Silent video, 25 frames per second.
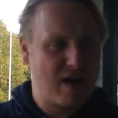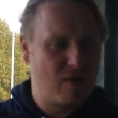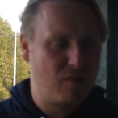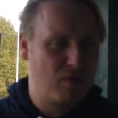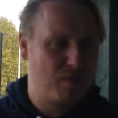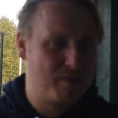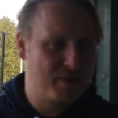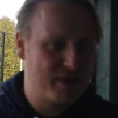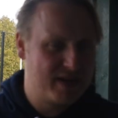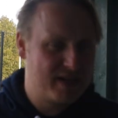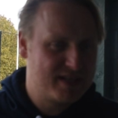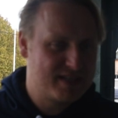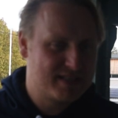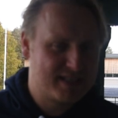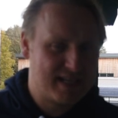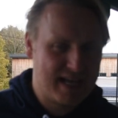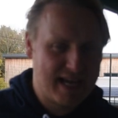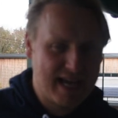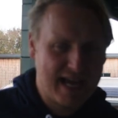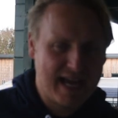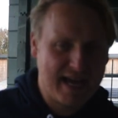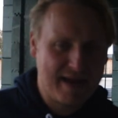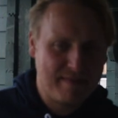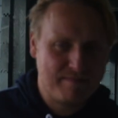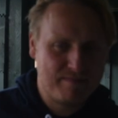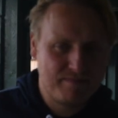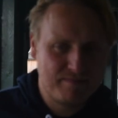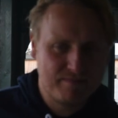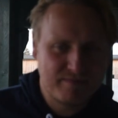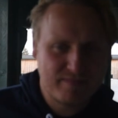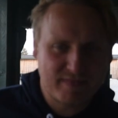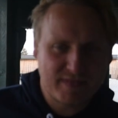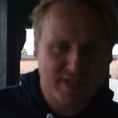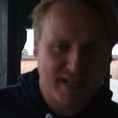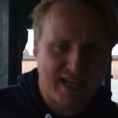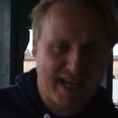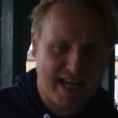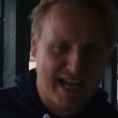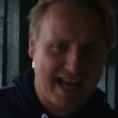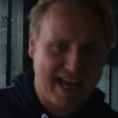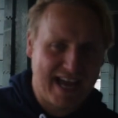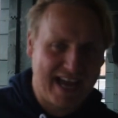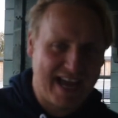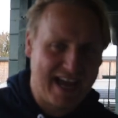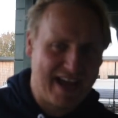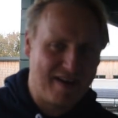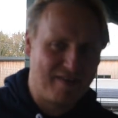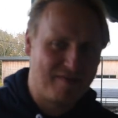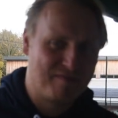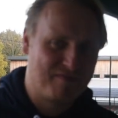We'll be
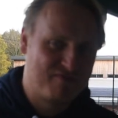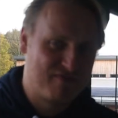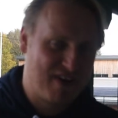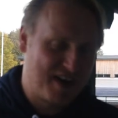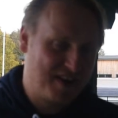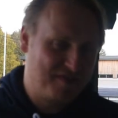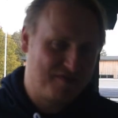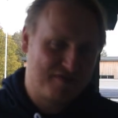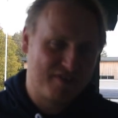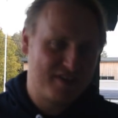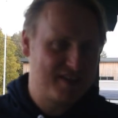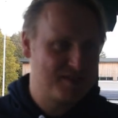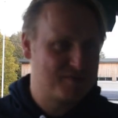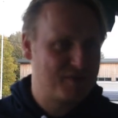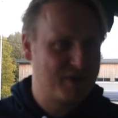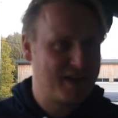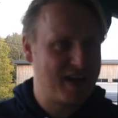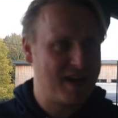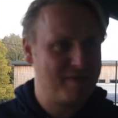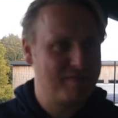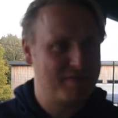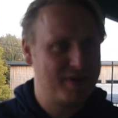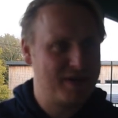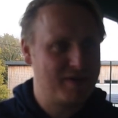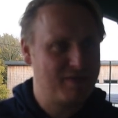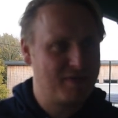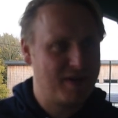as ready for it as we can be.